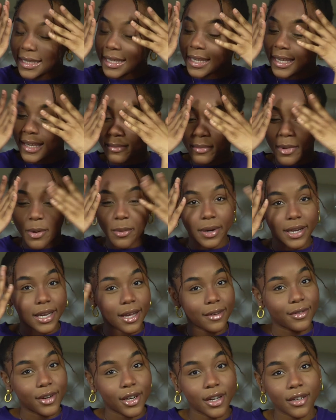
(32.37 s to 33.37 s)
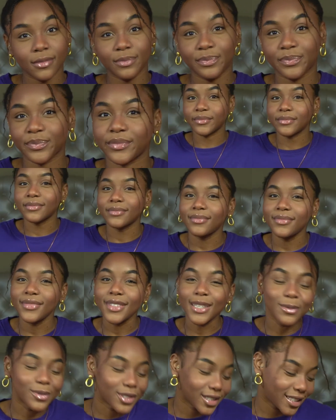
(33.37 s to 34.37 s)
team or whatever.
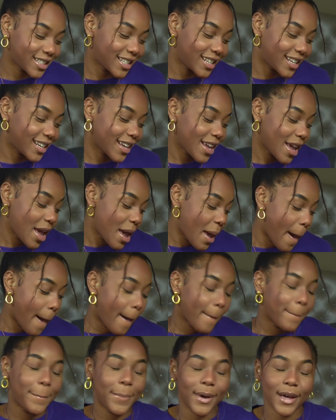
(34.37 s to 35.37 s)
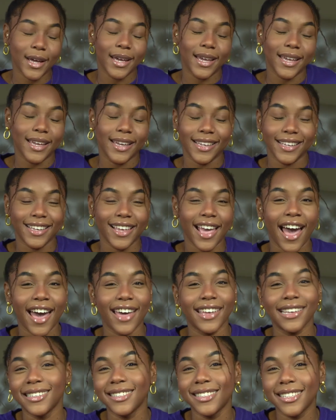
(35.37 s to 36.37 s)
I'm just kidding. But
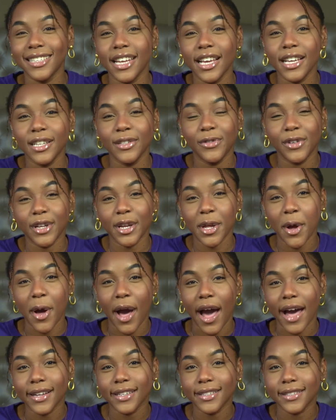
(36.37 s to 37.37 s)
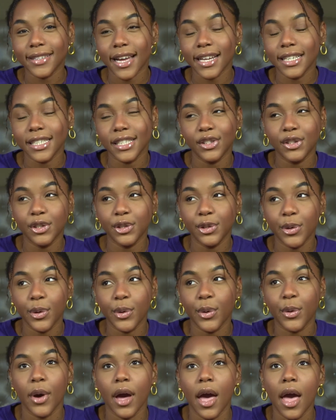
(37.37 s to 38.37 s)
yeah, in today's video I decided
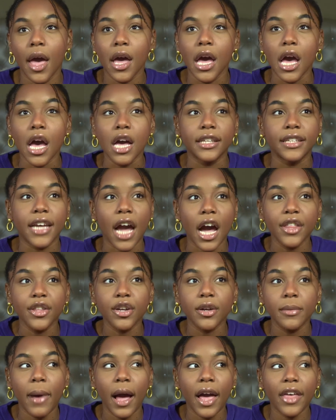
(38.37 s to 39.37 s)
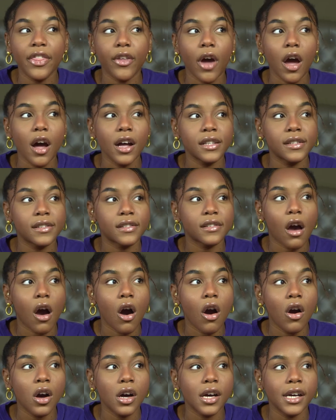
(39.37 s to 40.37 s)
to gather my thoughts
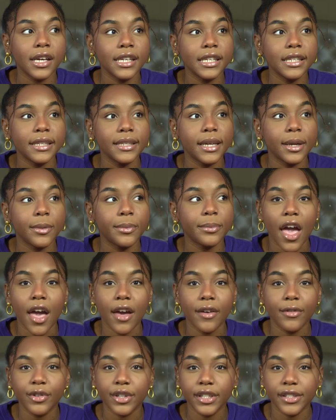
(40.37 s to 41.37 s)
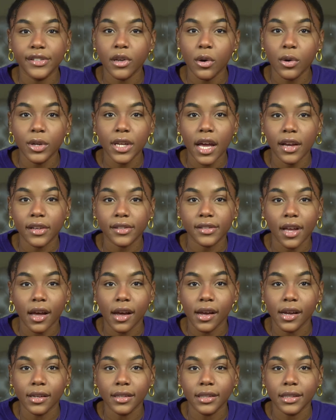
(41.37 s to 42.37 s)
on every zodiac
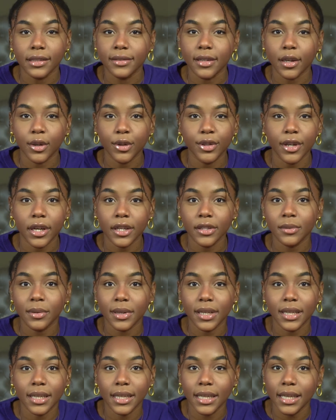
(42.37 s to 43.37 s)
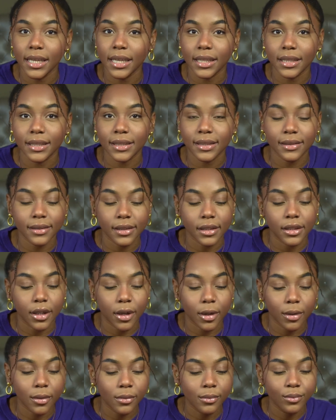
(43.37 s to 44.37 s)
sign and tell you guys what it is, you
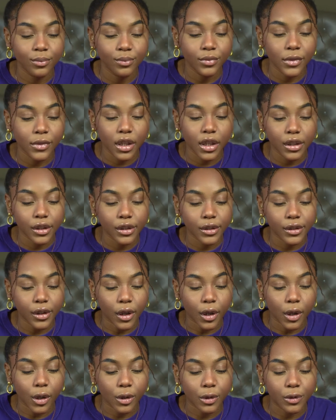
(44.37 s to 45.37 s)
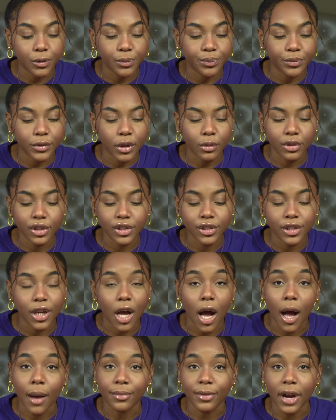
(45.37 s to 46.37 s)
know? So we're just
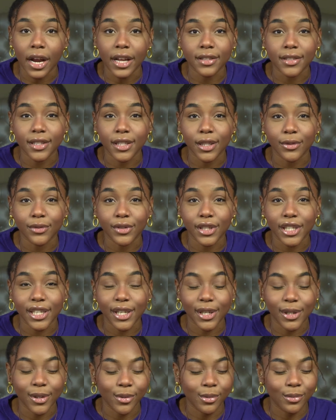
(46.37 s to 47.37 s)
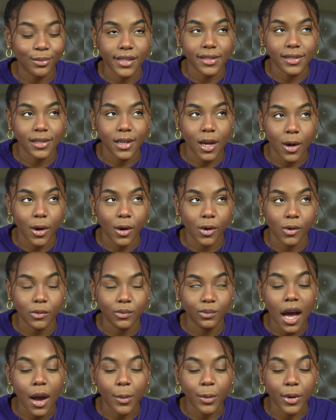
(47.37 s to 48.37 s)
gonna hop right into the video. So
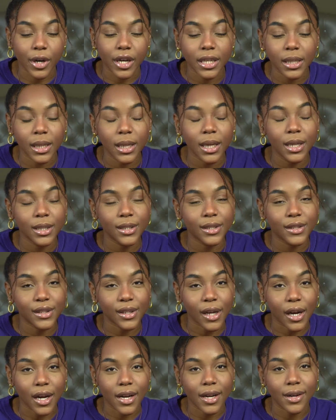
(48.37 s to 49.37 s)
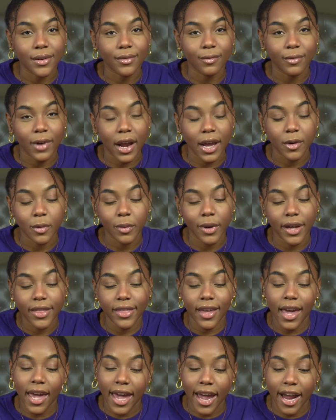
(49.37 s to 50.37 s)
we're gonna start right
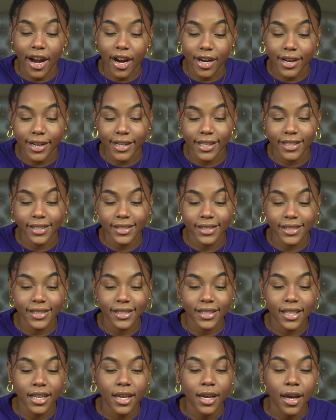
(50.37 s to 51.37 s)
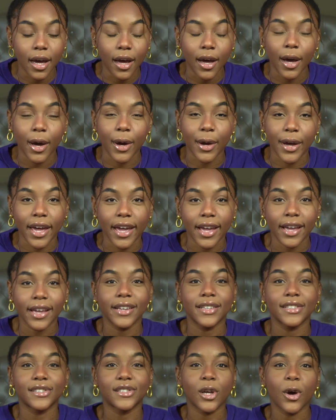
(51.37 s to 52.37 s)
with Aries. Okay,
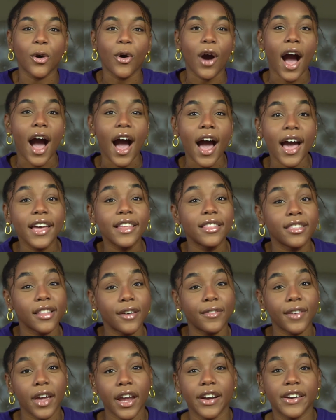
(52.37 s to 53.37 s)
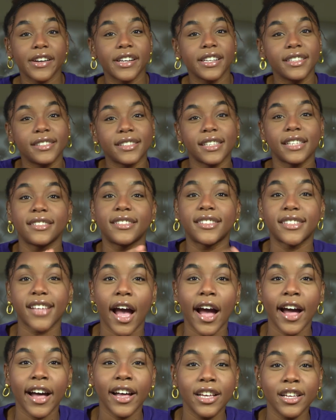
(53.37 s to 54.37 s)
so I love Aries, and
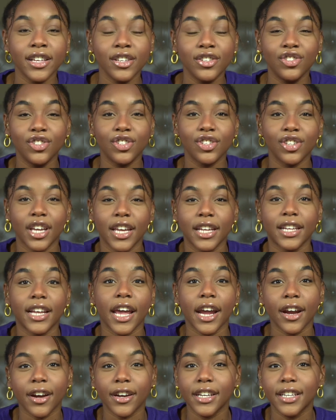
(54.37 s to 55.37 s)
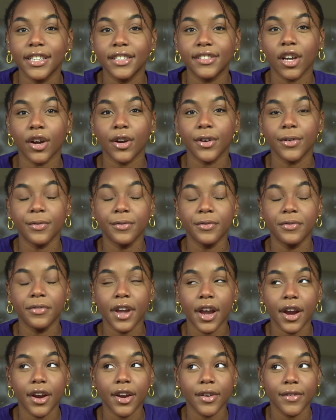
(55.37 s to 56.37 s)
Sag and Aries are
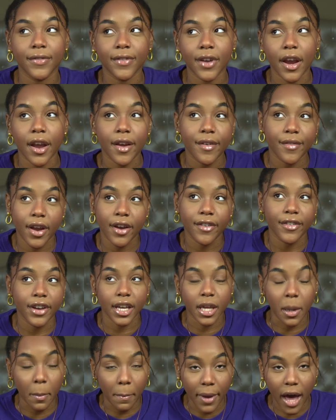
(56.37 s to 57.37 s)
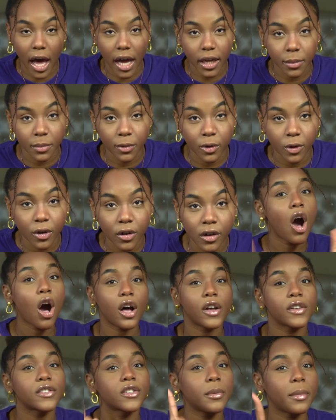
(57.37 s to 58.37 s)
very compatible.
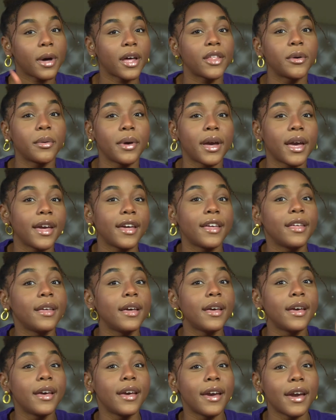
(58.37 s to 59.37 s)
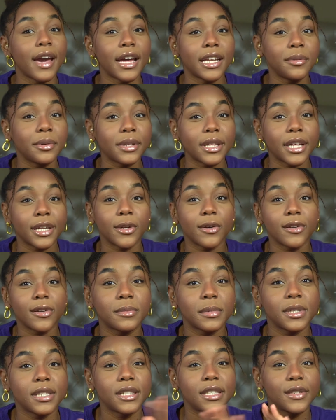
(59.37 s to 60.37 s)
Also, by the way, anyone that
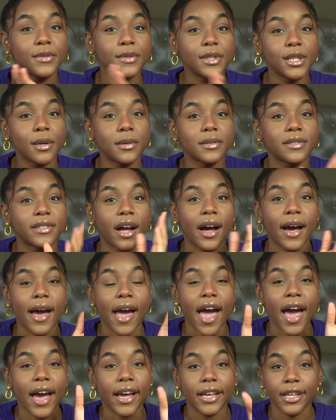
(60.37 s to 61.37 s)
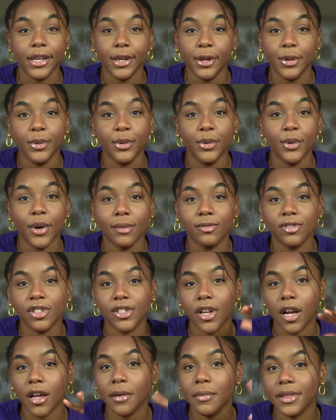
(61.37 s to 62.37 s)
me, this video is not at you. I'm
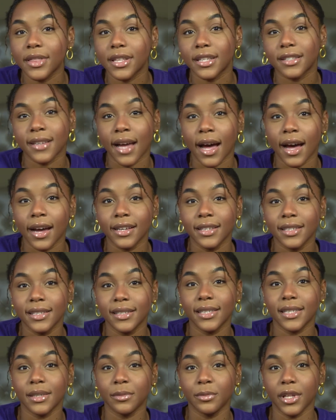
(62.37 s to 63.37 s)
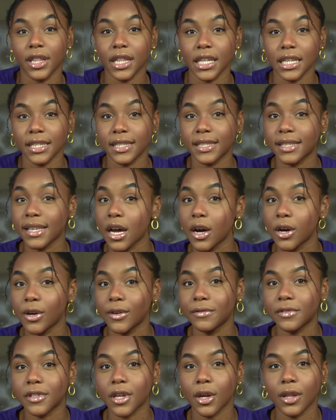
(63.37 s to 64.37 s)
just talking about the signs within
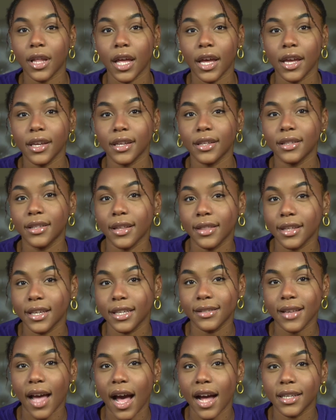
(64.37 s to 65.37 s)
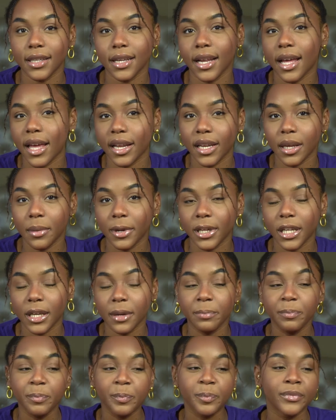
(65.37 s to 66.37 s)
itself, so like nothing is added at
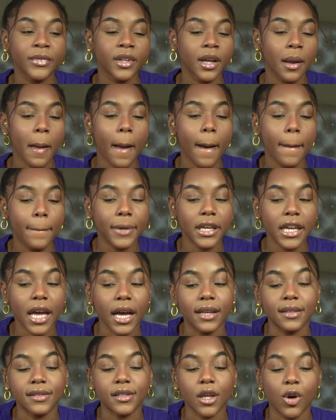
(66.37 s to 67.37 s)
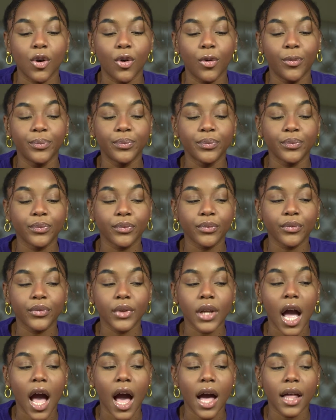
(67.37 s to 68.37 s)
anybody. But yeah, so
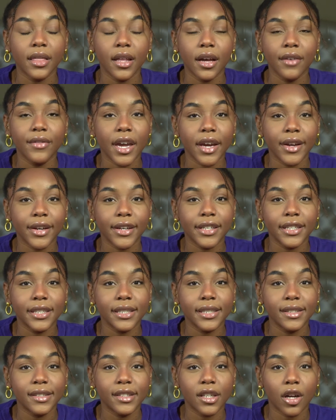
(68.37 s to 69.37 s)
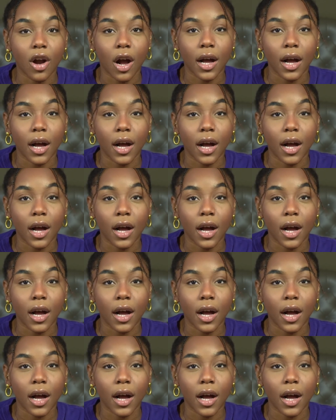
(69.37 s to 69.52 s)
I love Aries, they're